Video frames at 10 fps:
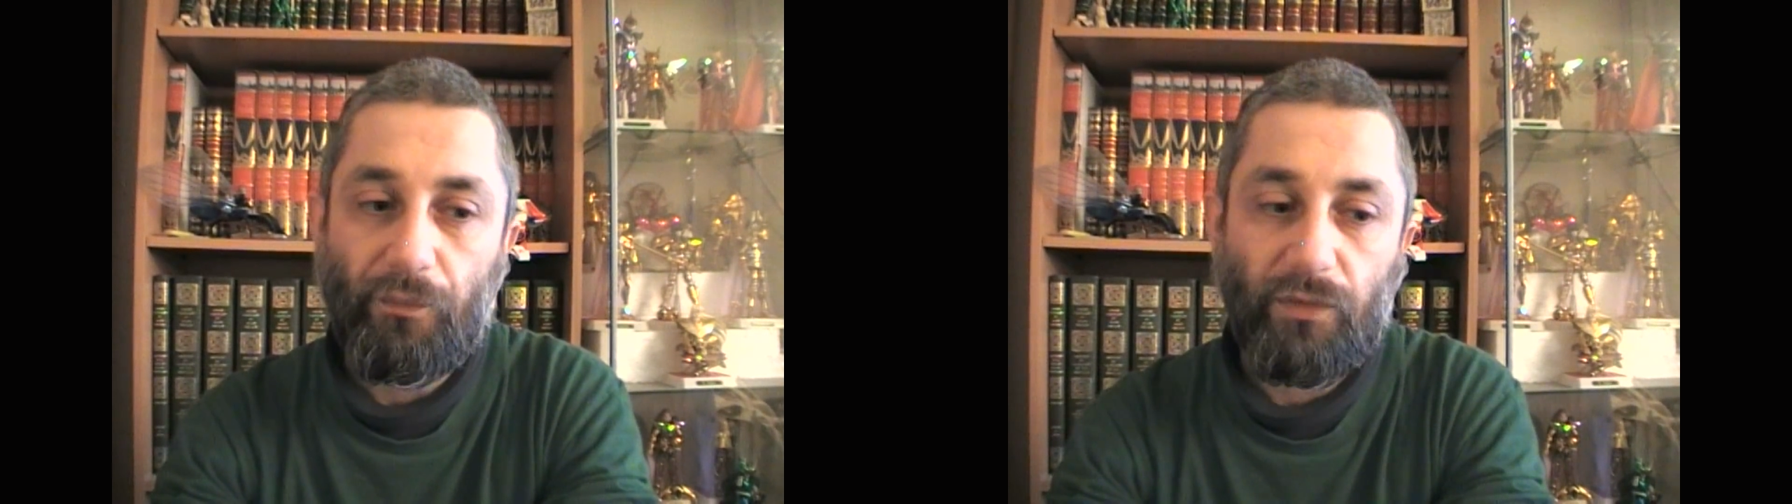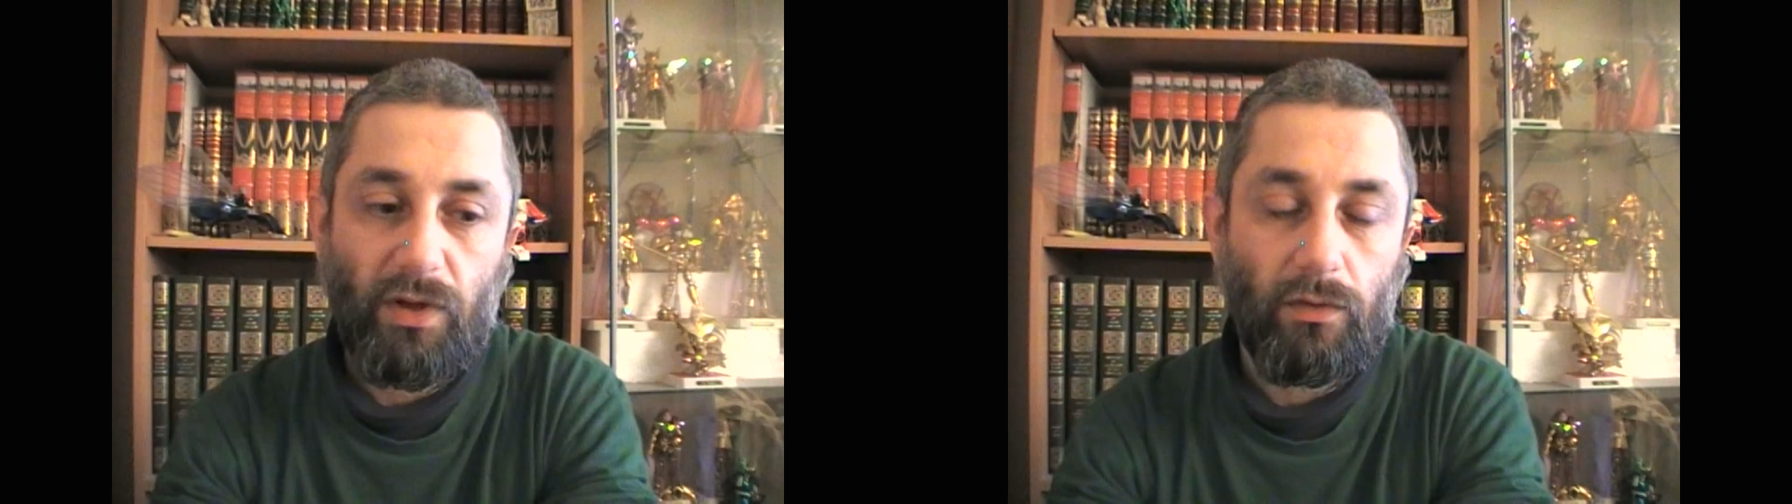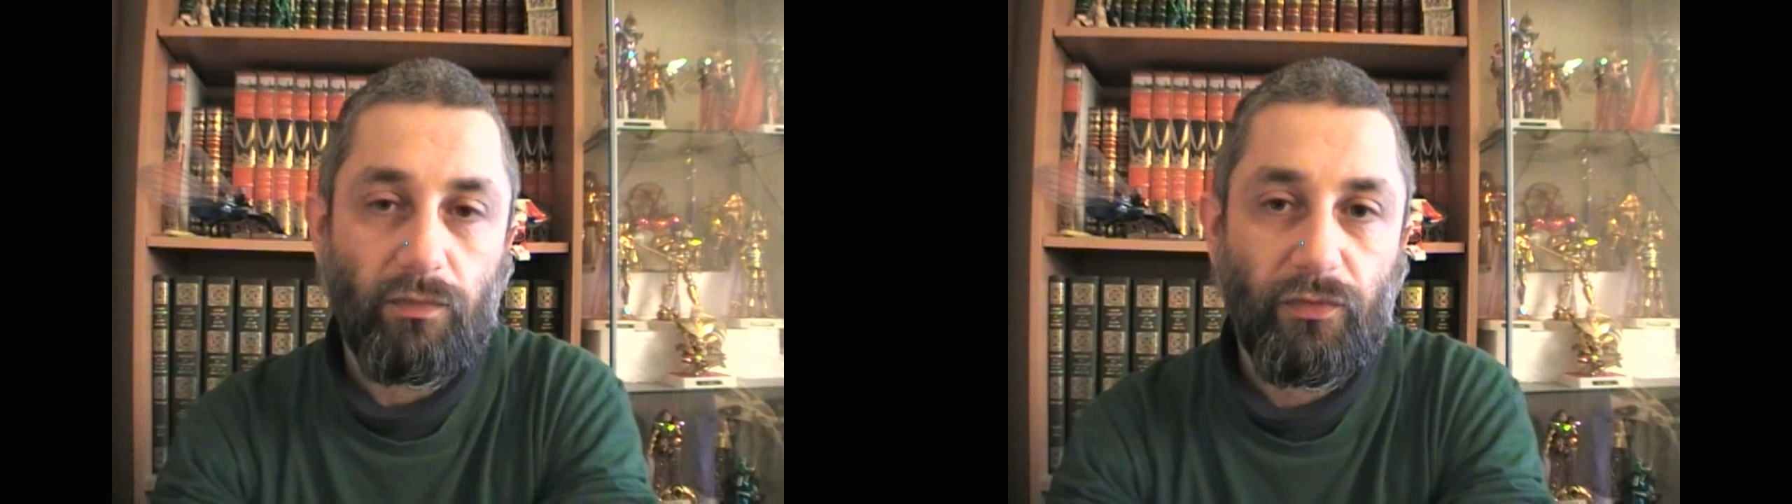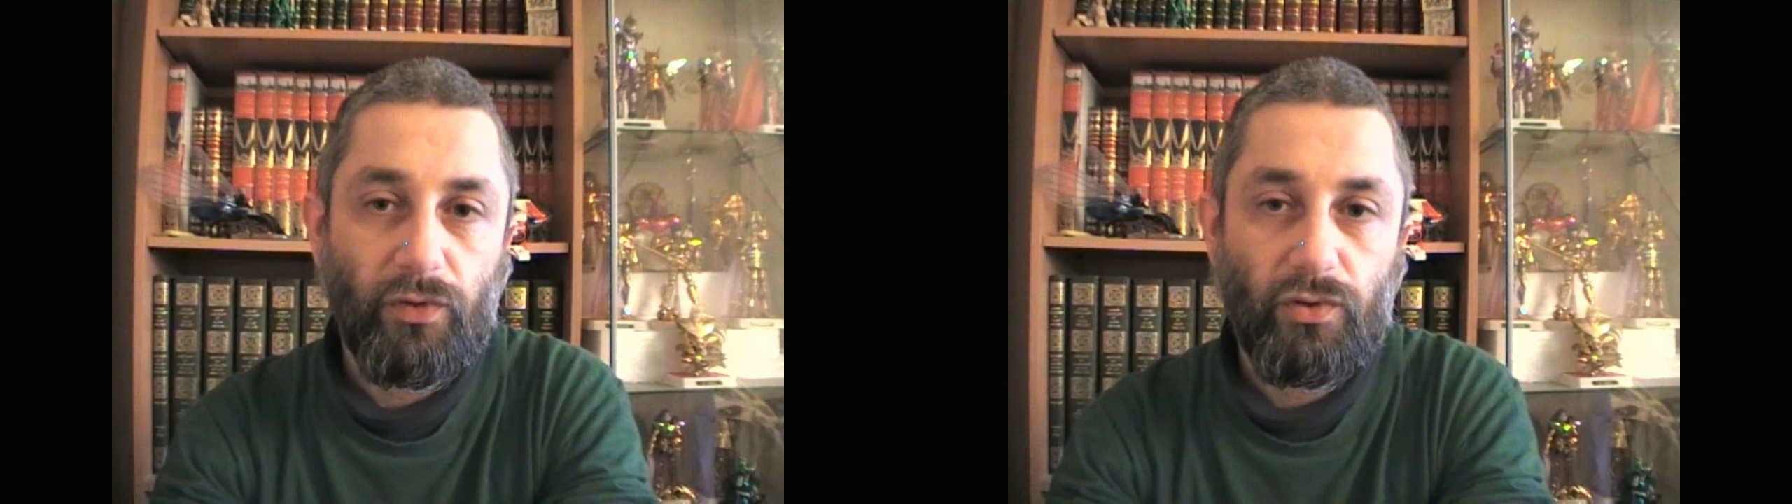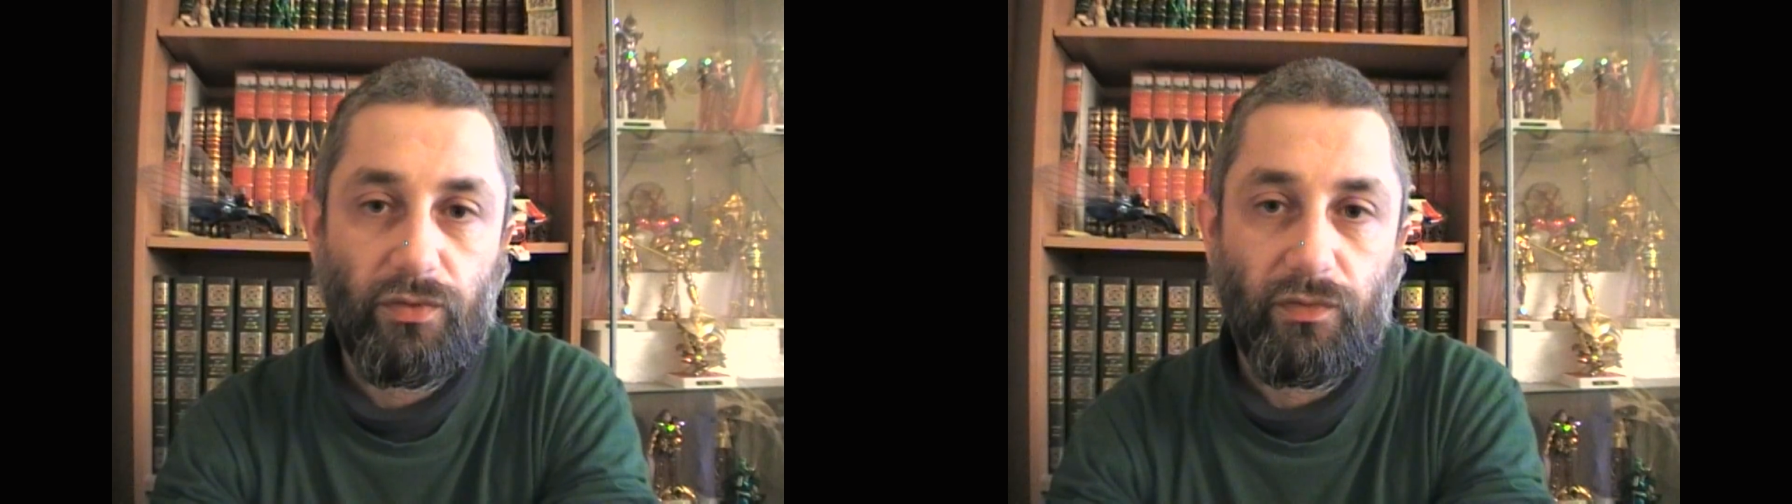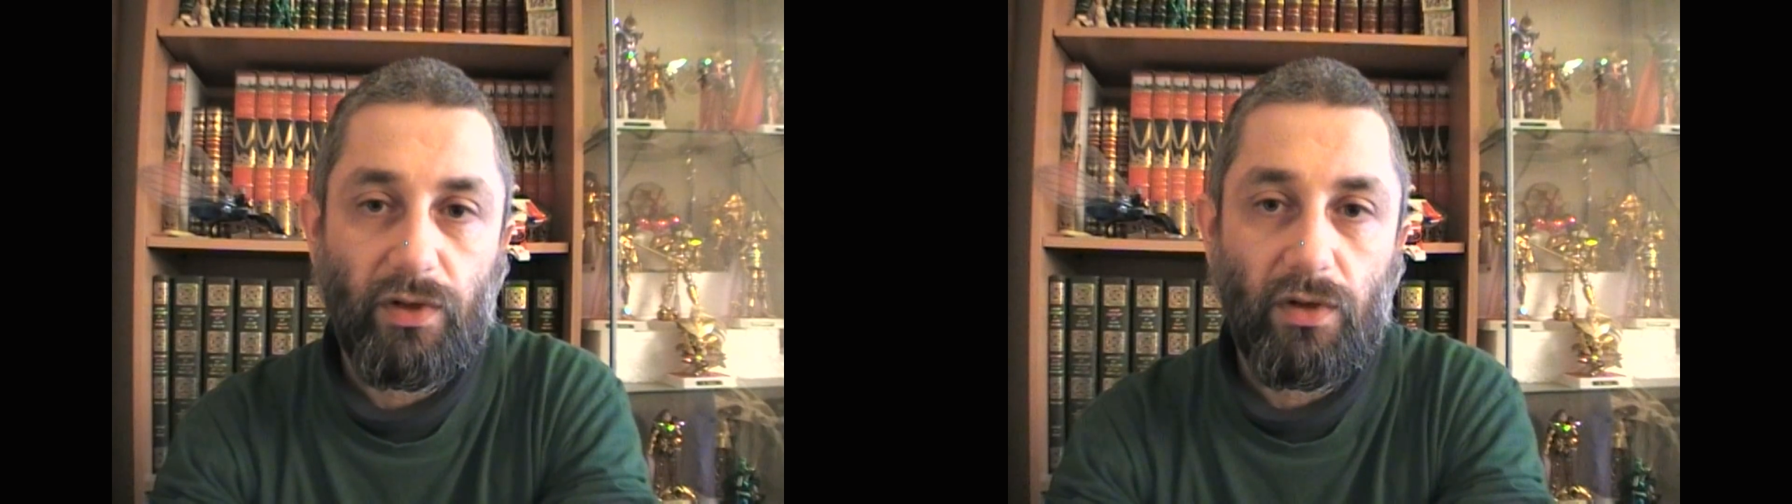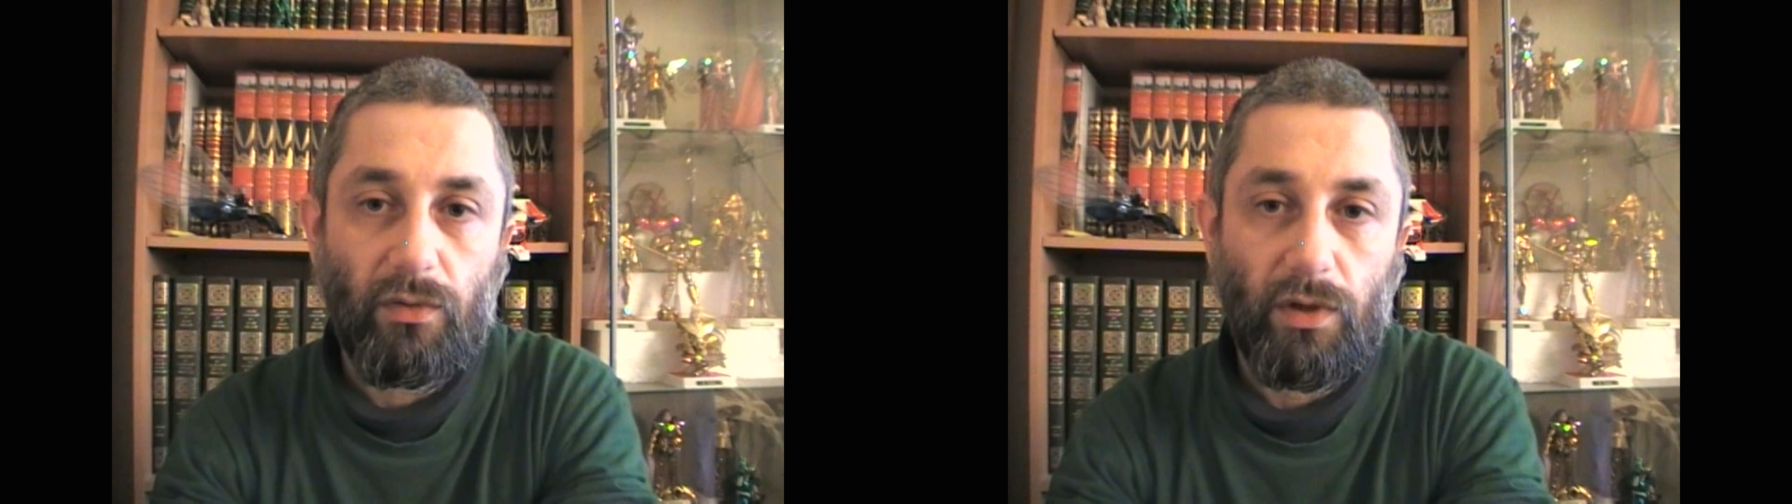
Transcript: In a future video I